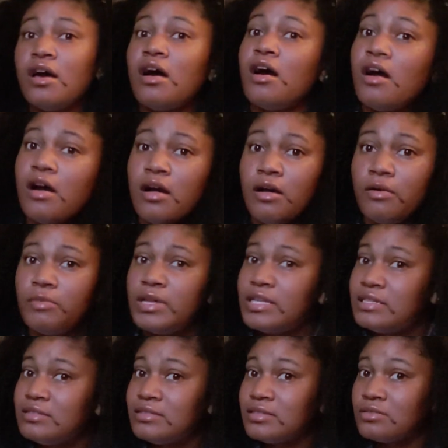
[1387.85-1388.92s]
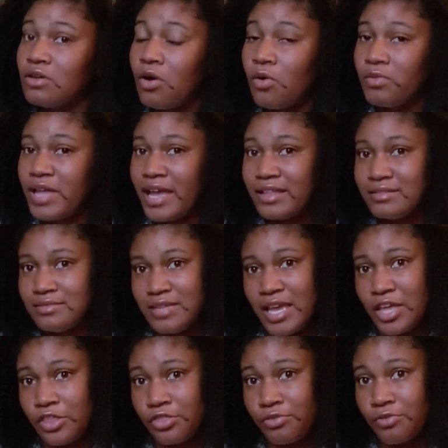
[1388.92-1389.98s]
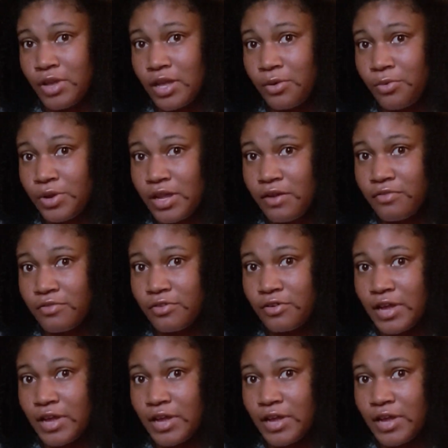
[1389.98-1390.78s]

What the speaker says: and it's like day 3 or whatever,